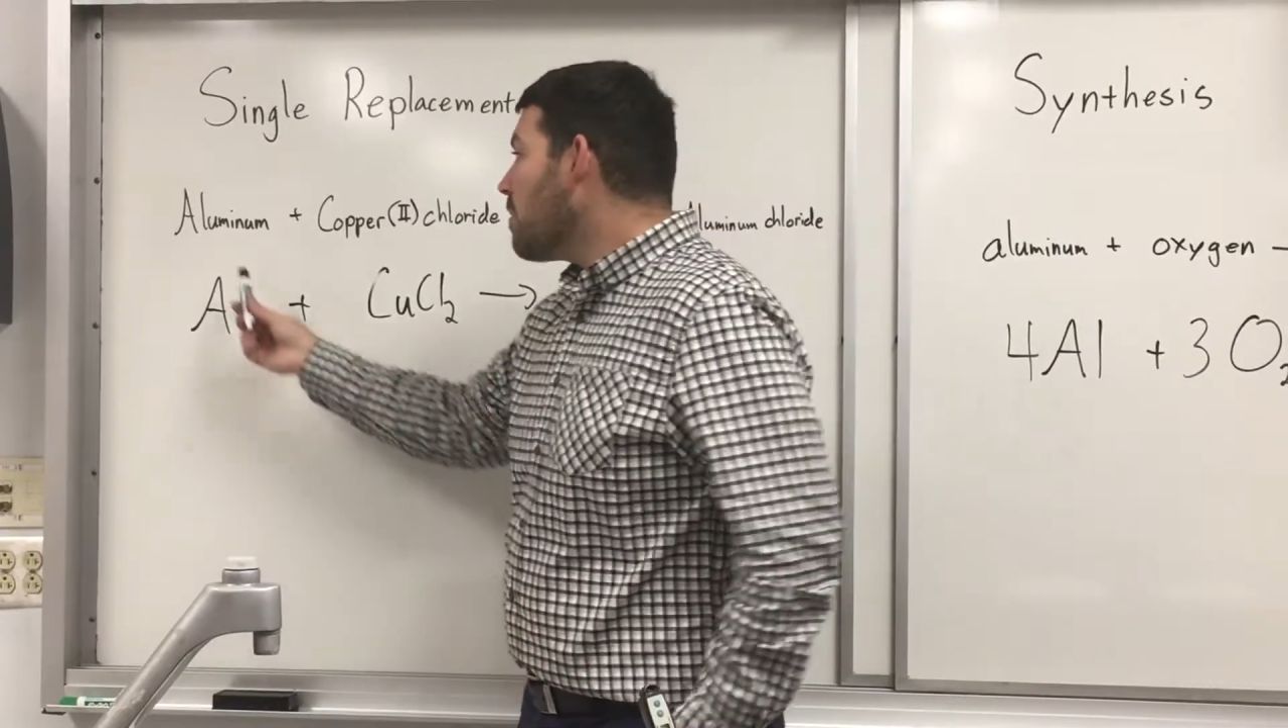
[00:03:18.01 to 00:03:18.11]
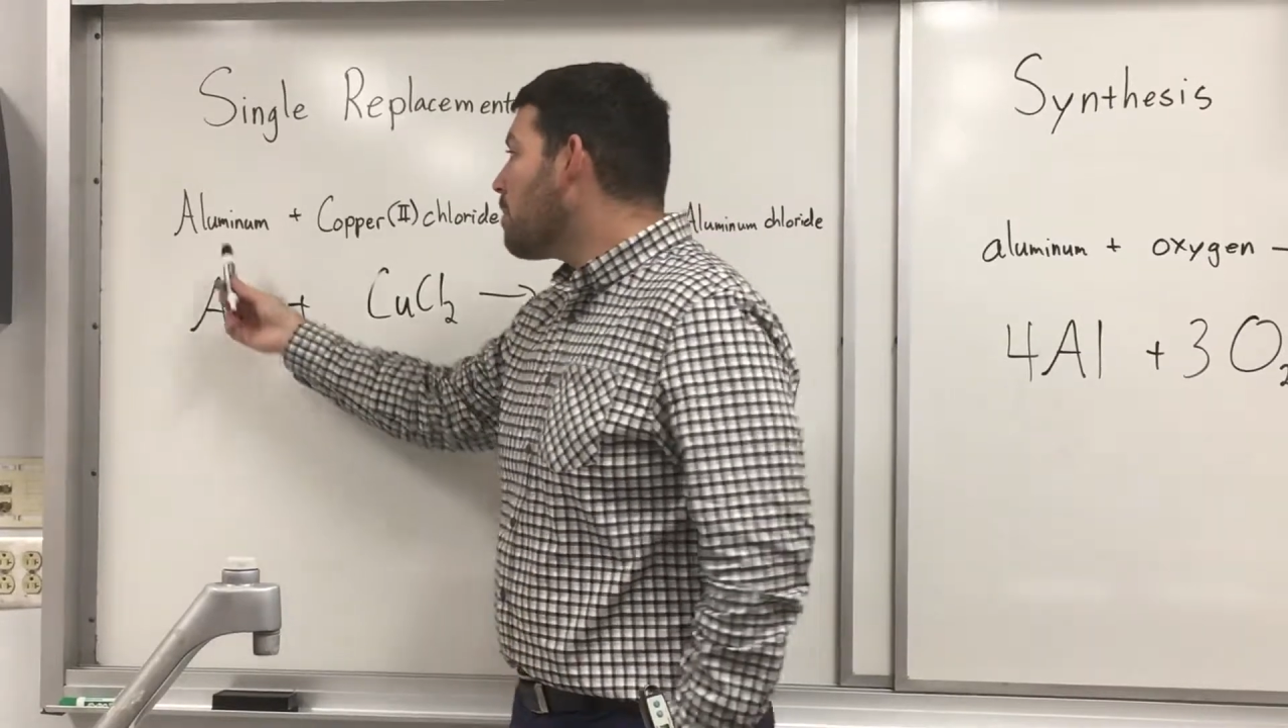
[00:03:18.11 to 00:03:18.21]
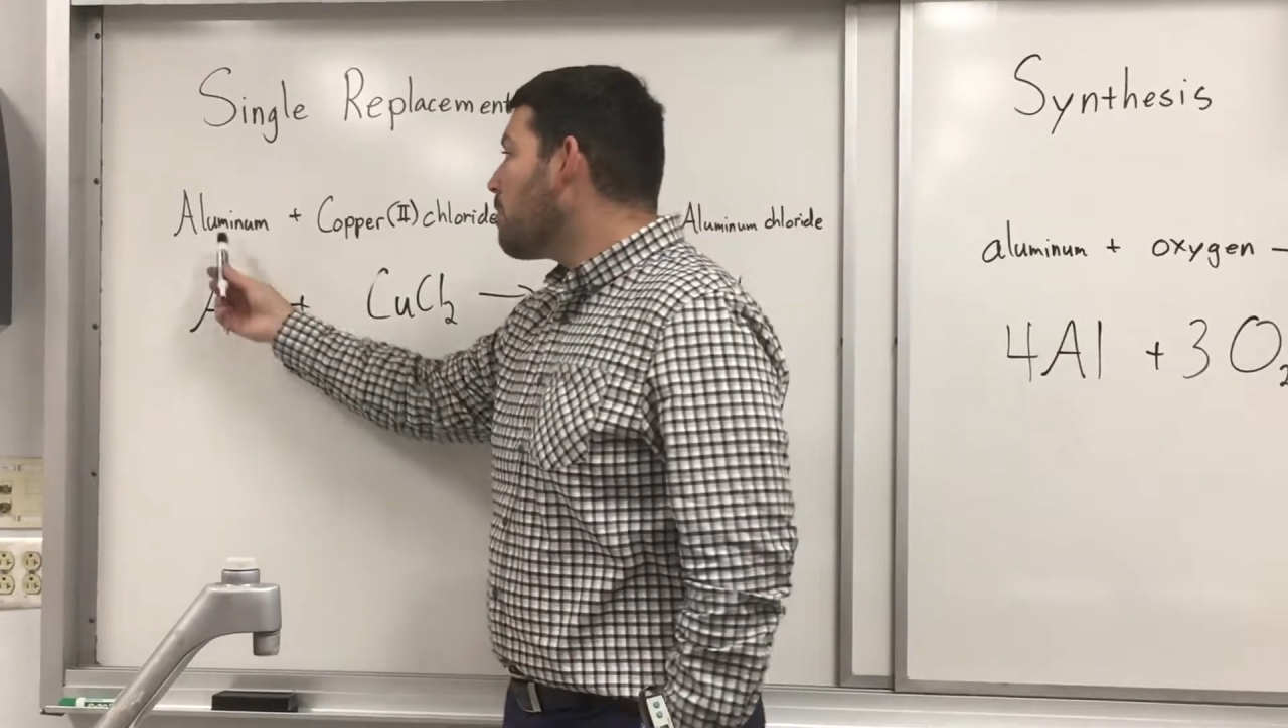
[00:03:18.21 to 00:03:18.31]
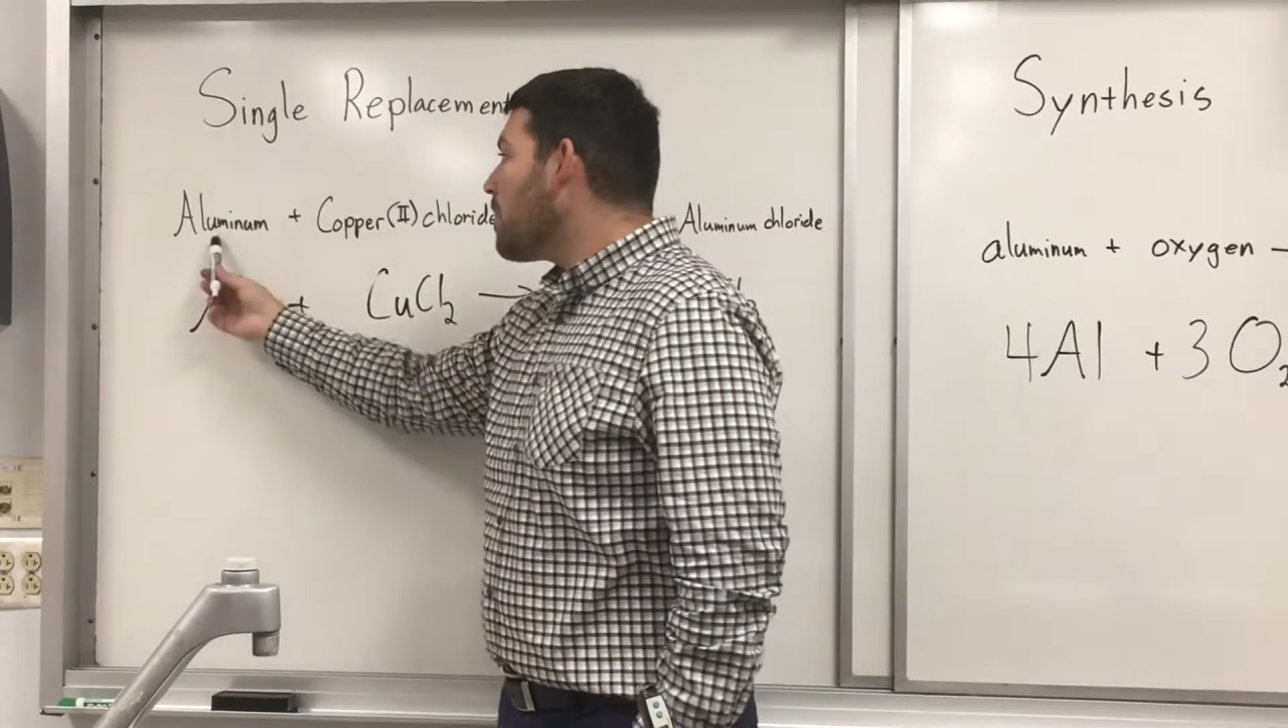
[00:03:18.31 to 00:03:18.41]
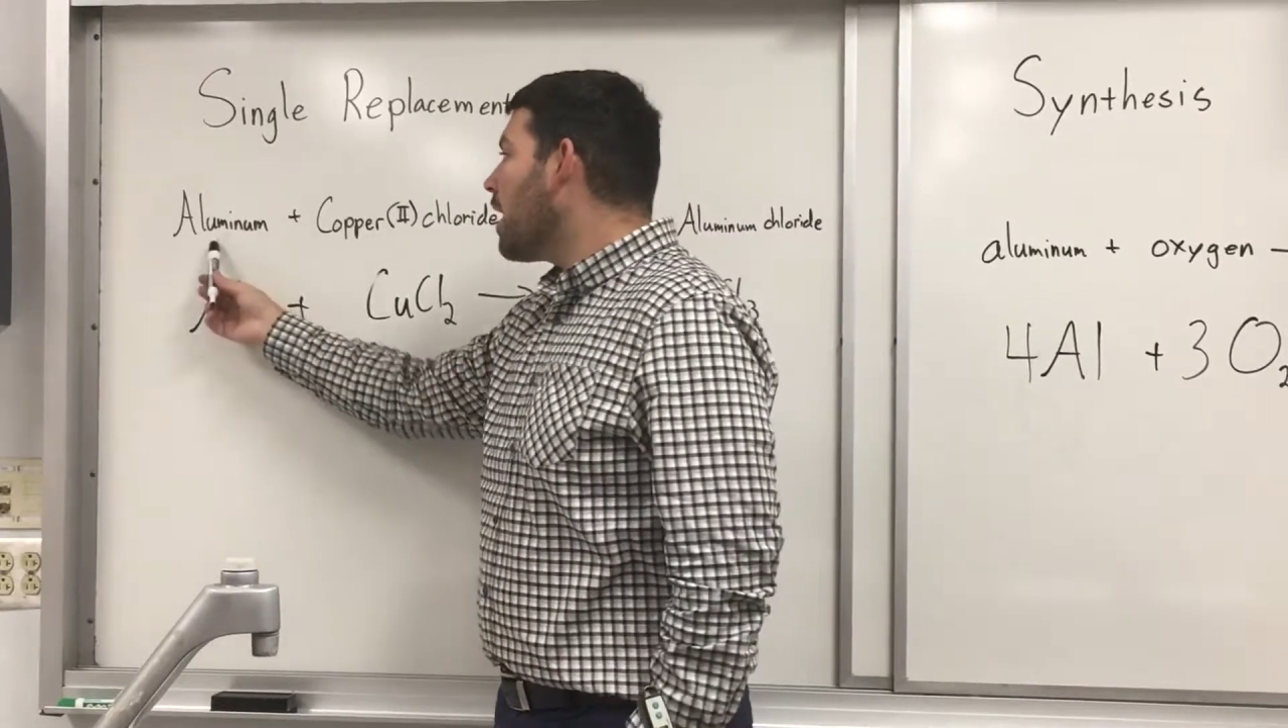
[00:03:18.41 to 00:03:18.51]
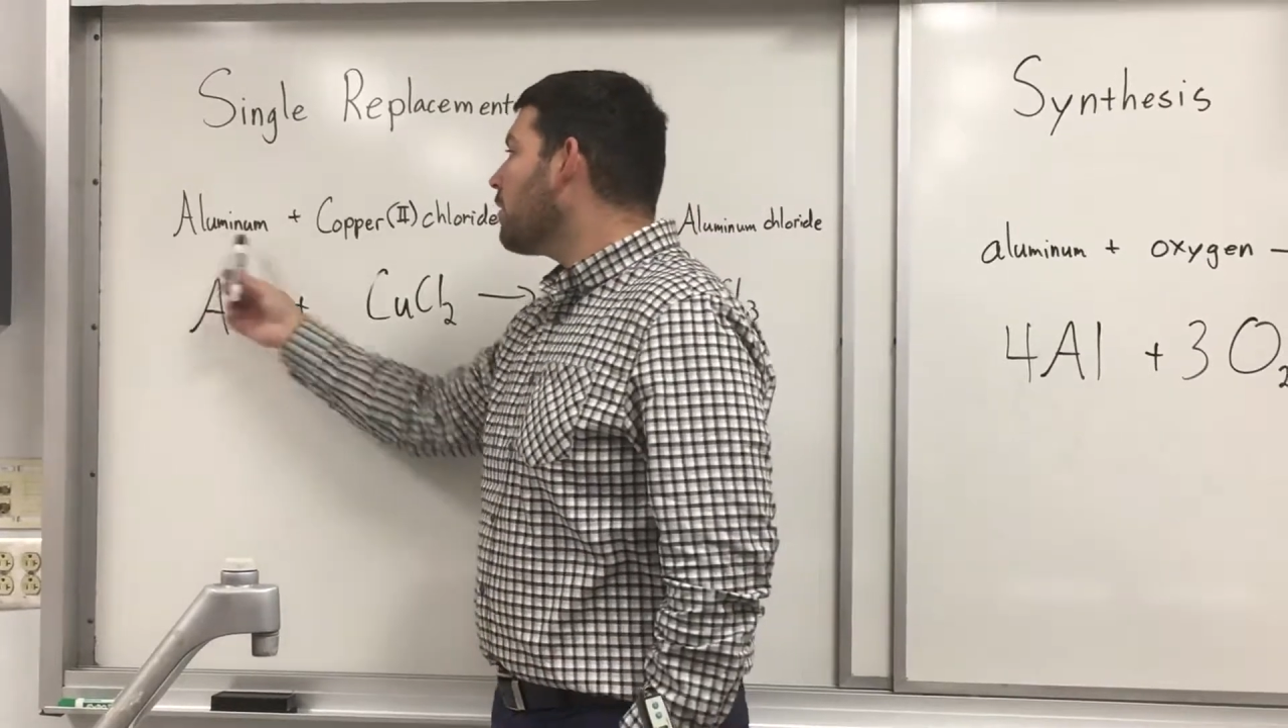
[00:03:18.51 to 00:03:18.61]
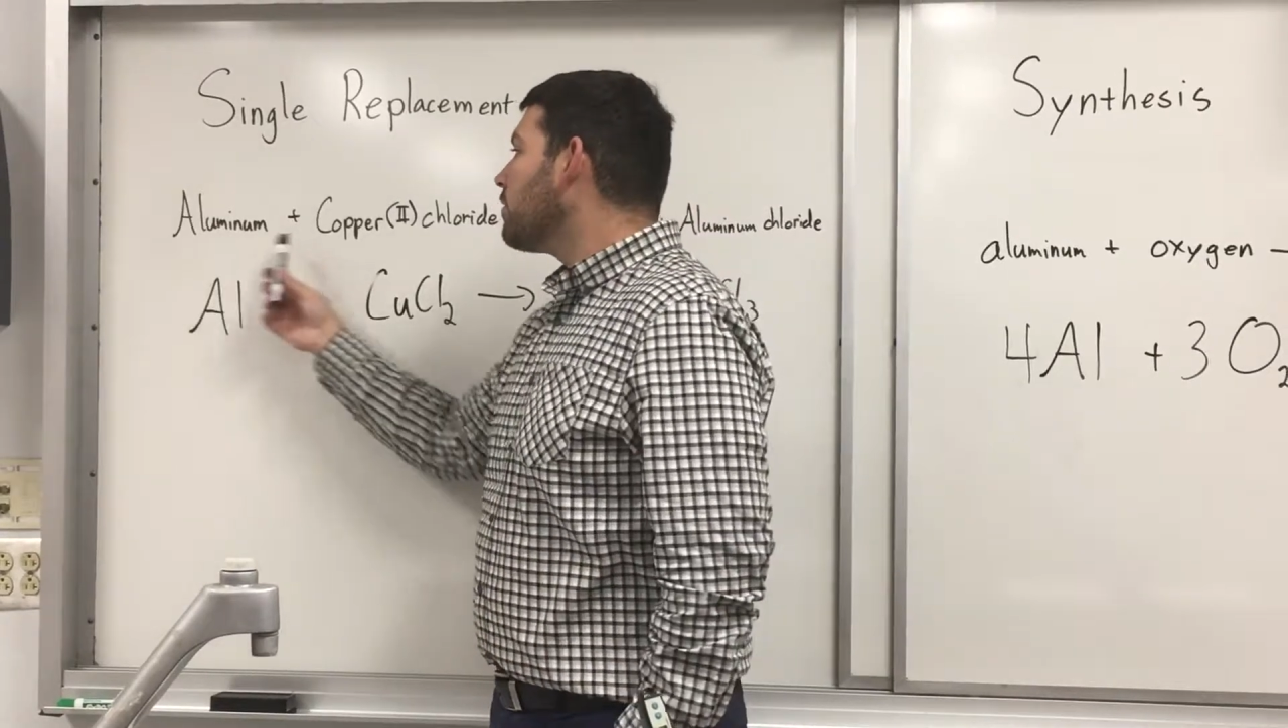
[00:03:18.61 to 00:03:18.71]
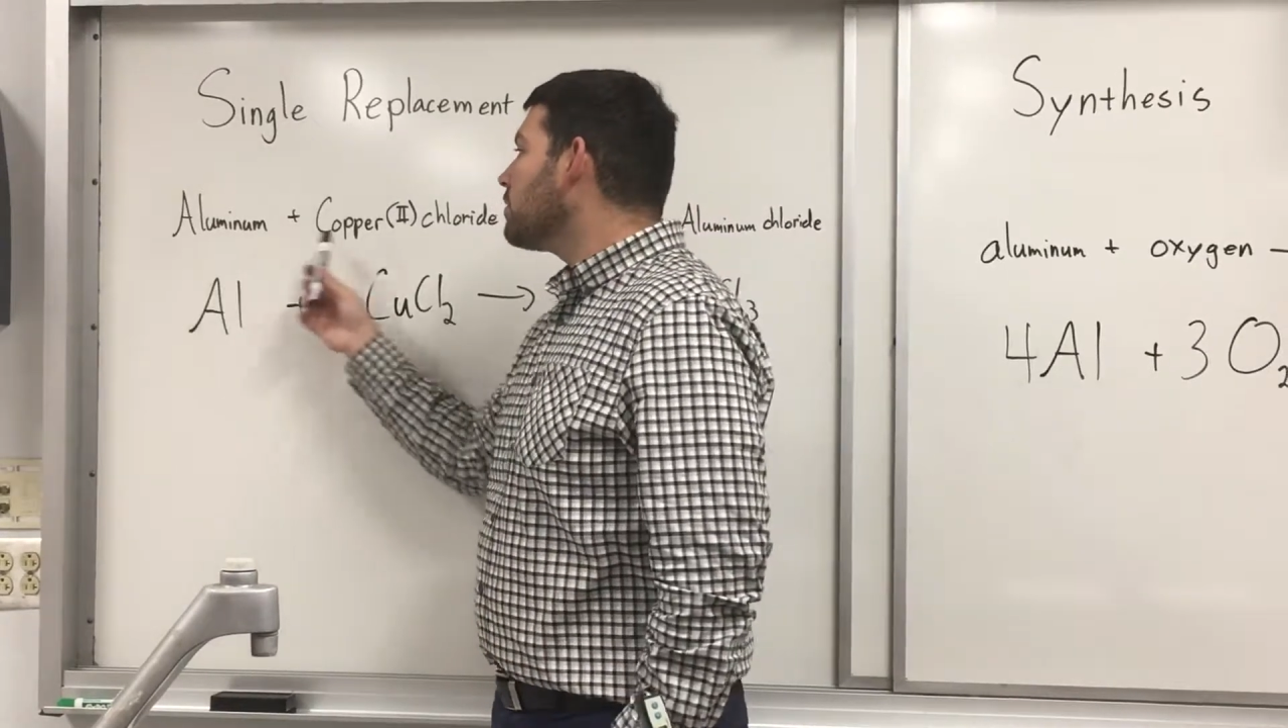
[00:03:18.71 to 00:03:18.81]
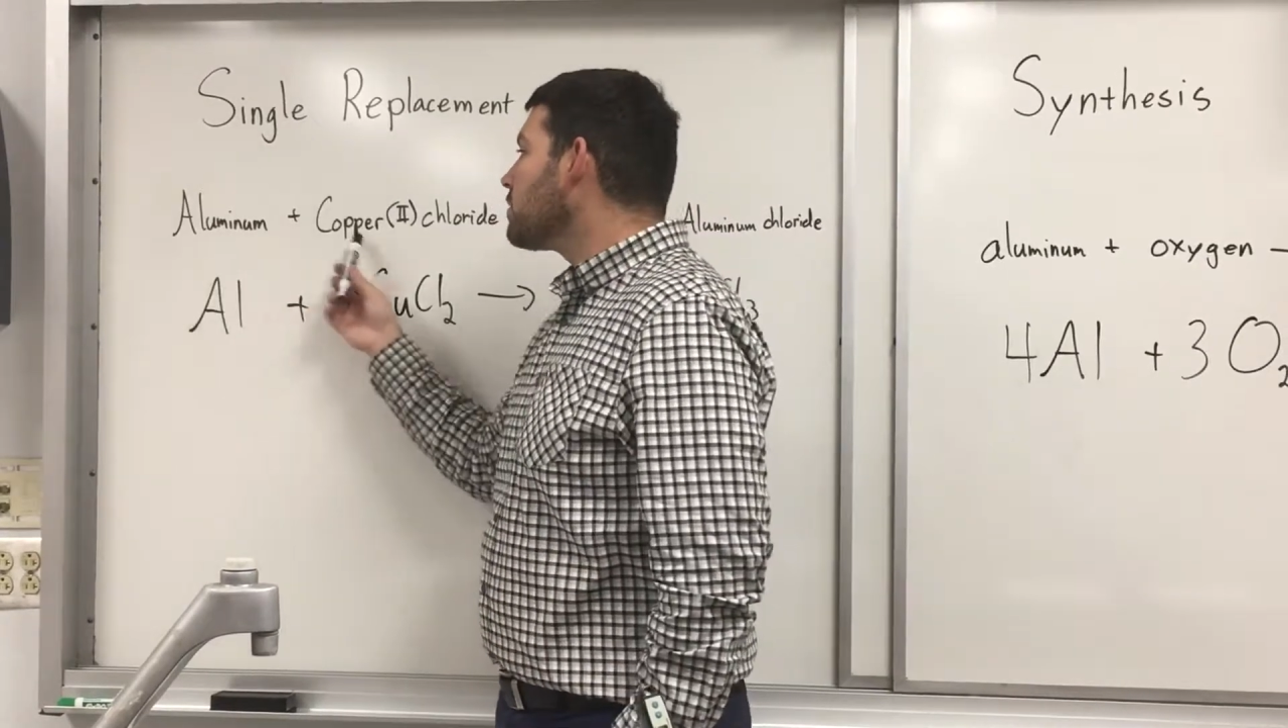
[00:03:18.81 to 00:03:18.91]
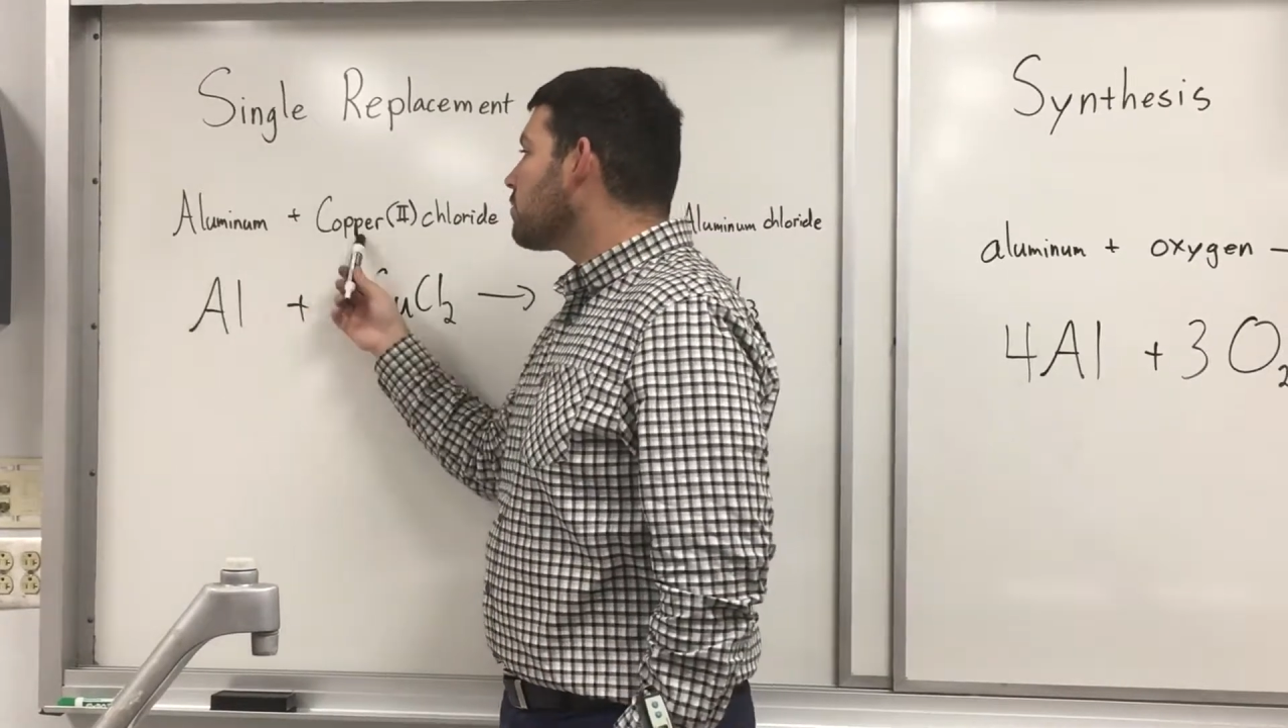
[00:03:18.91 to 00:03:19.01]

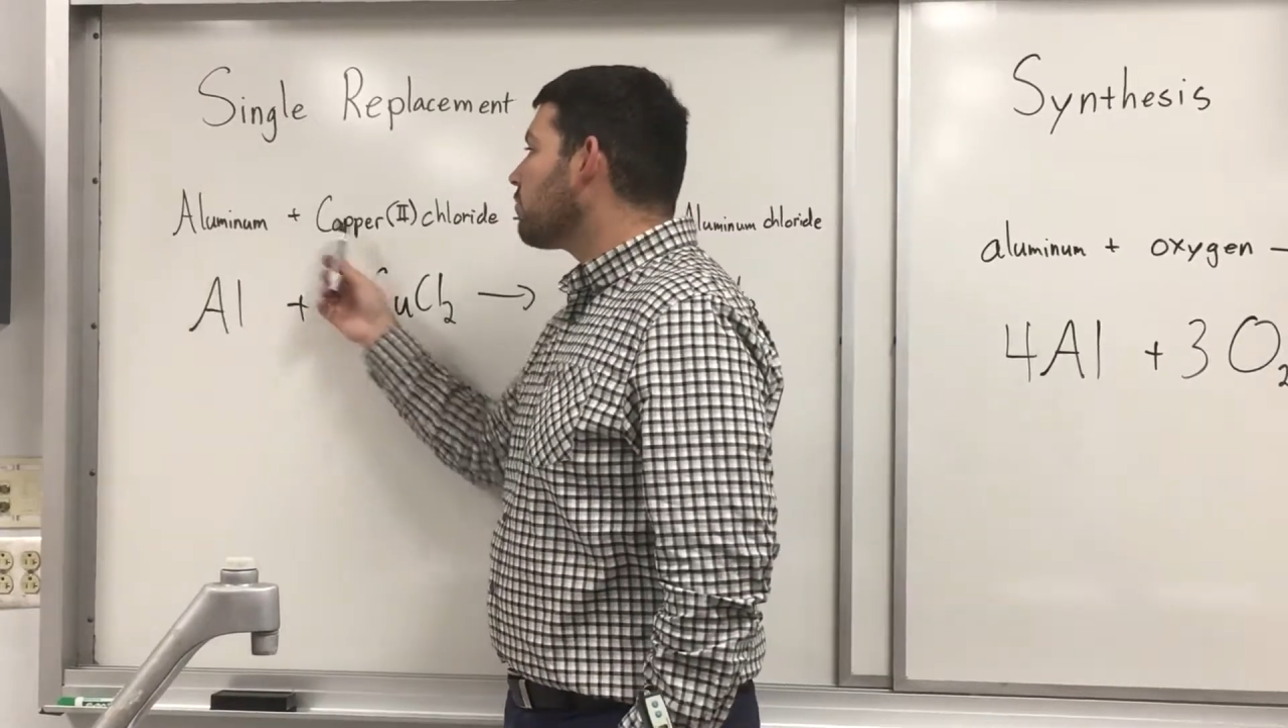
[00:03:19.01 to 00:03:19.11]
metals